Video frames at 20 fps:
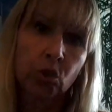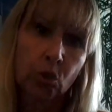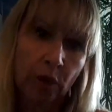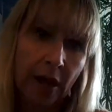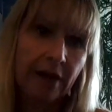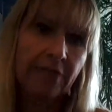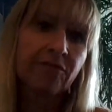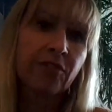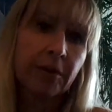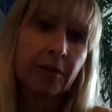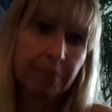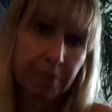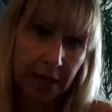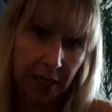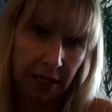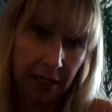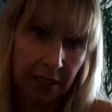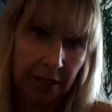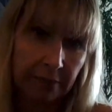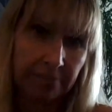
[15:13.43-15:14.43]
to
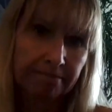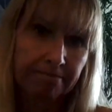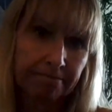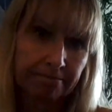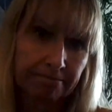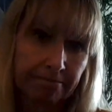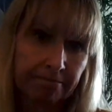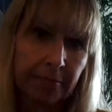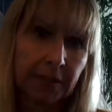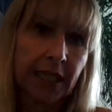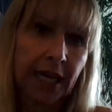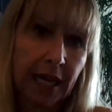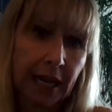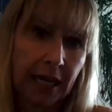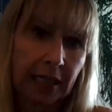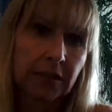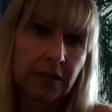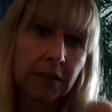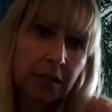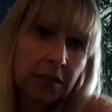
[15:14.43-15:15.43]
everybody
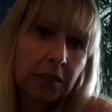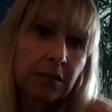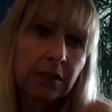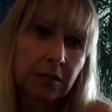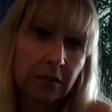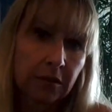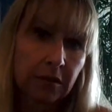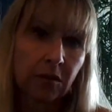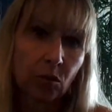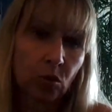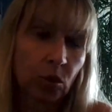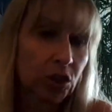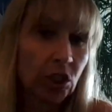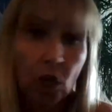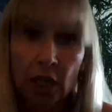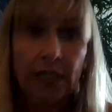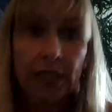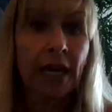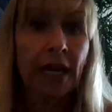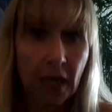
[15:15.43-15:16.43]
that would
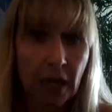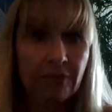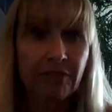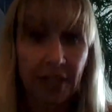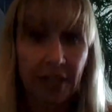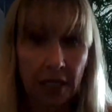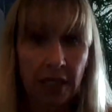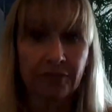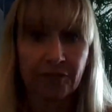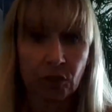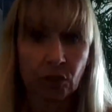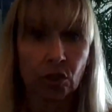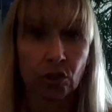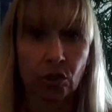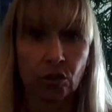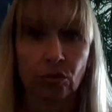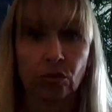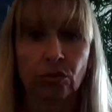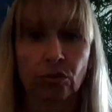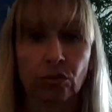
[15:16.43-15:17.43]
not have enough to
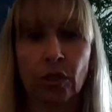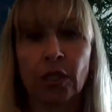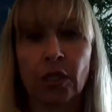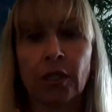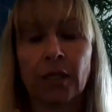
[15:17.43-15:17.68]
do.